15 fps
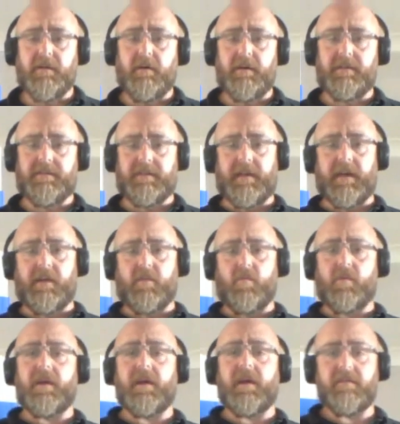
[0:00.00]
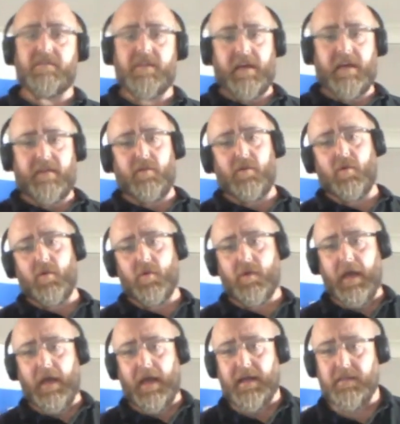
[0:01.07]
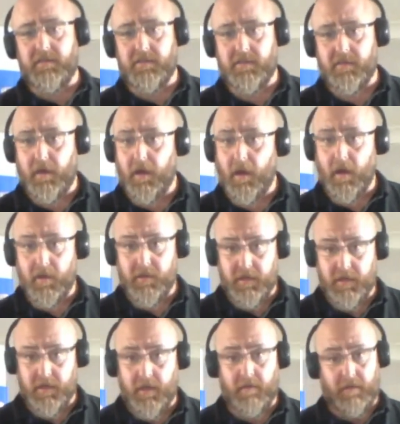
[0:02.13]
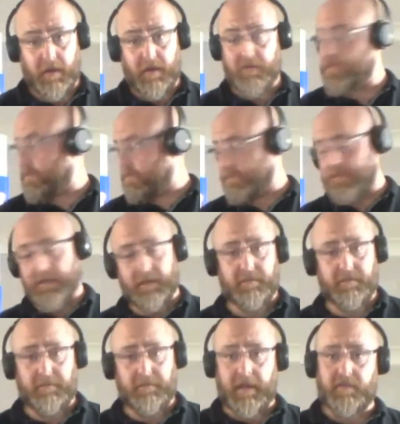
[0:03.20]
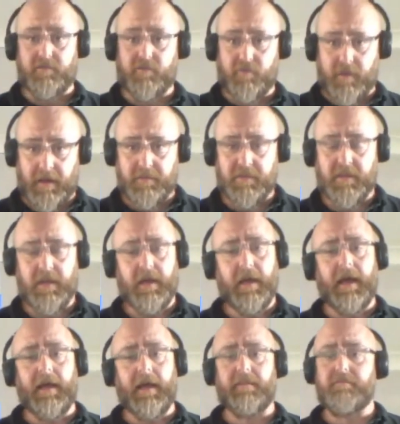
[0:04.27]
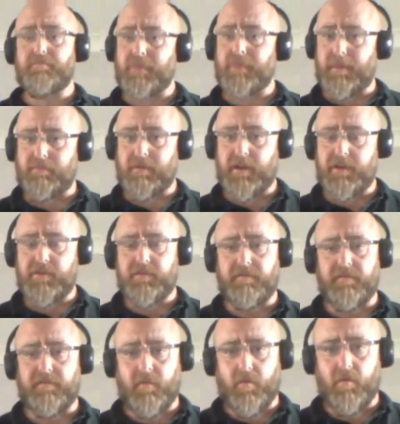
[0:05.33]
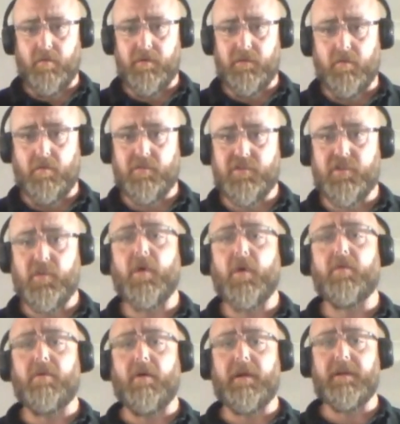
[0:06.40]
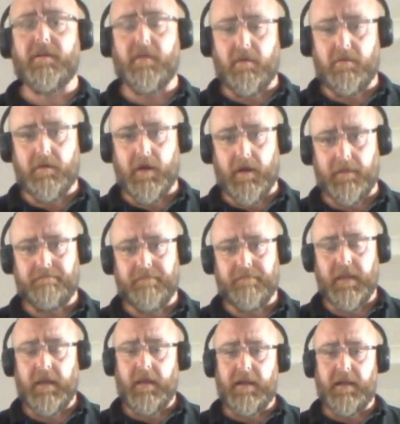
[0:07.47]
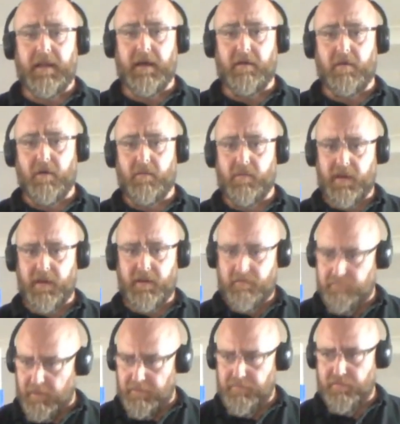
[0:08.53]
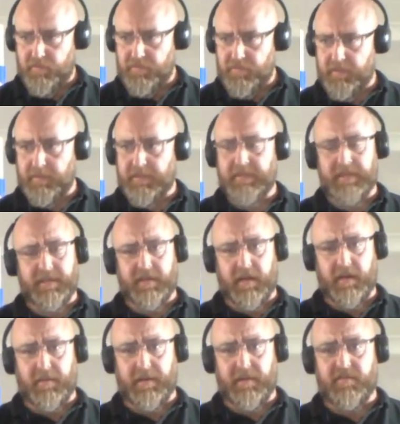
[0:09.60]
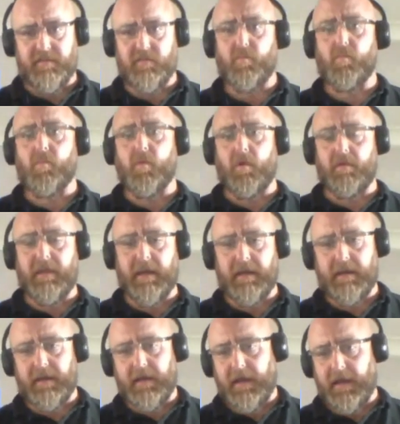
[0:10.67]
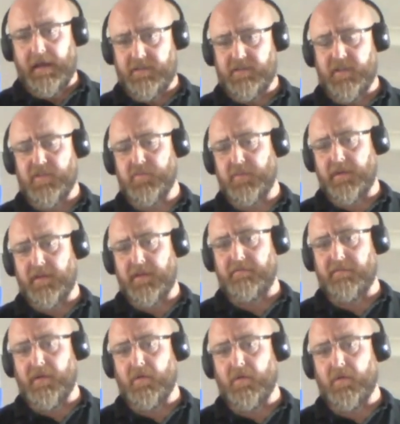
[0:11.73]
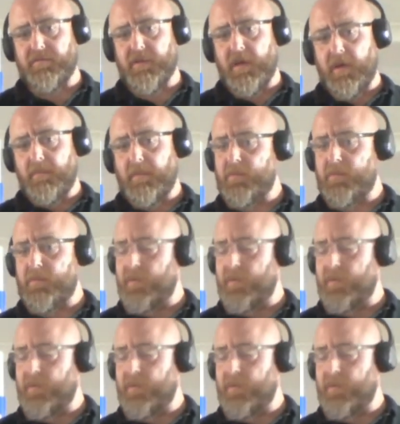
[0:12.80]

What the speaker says: So guys, today we're going to have a look at the soil stacks and traps and preparation for your 209 GOLA. Now, we're going to run through some of the detail about this and what that assessment involves,